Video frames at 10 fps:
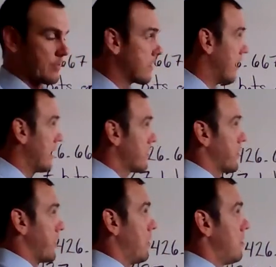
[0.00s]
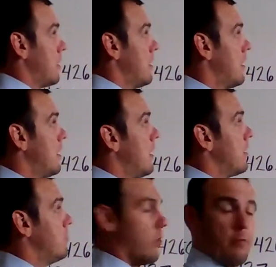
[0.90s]
Yeah, so
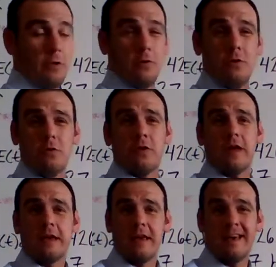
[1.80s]
normally we use like